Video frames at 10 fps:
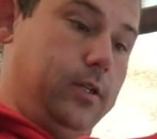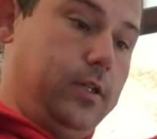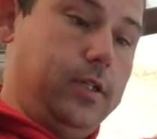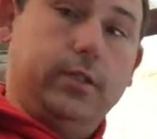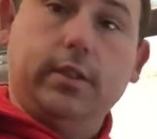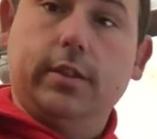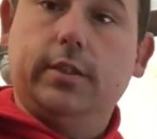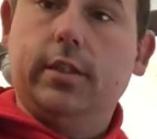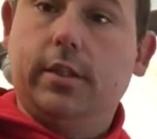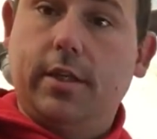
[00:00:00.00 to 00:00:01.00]
this
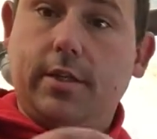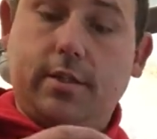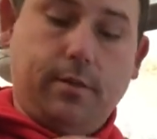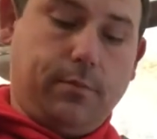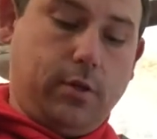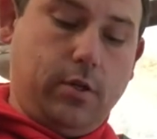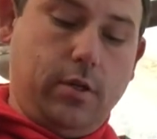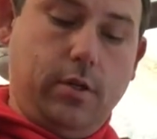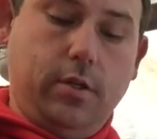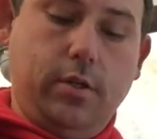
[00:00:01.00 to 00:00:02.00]
is December
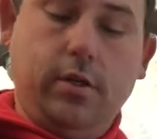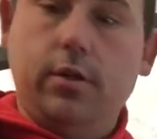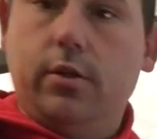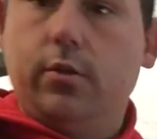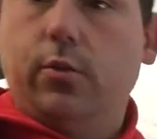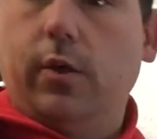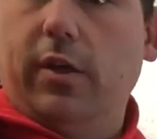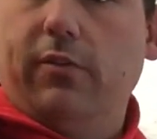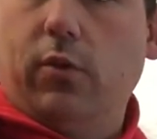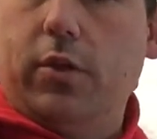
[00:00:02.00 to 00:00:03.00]

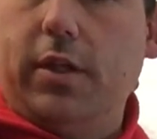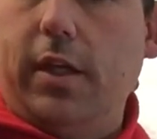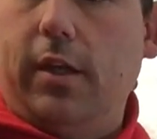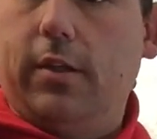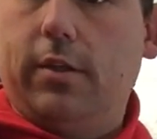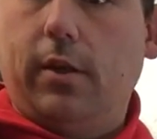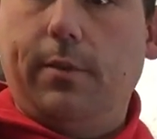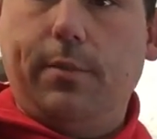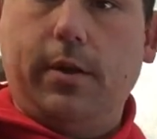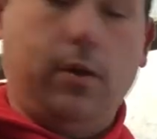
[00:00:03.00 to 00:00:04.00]
2014, so it
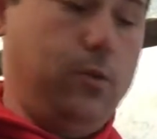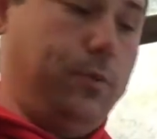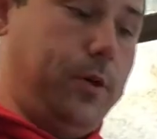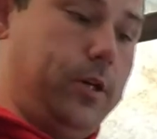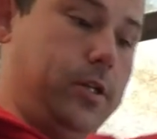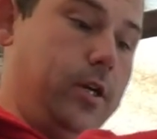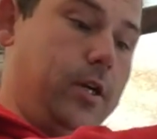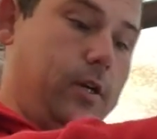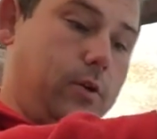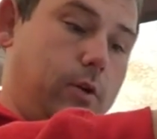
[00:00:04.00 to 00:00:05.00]
had been hole punch.
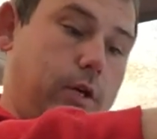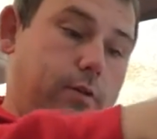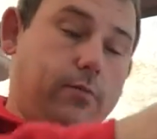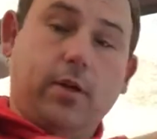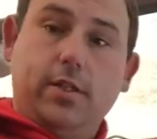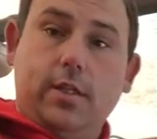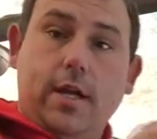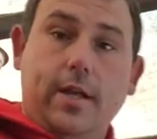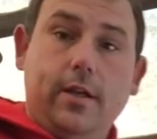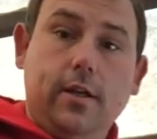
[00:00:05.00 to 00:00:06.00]
Go ahead and rest
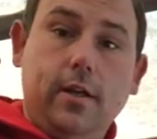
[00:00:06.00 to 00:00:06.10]
that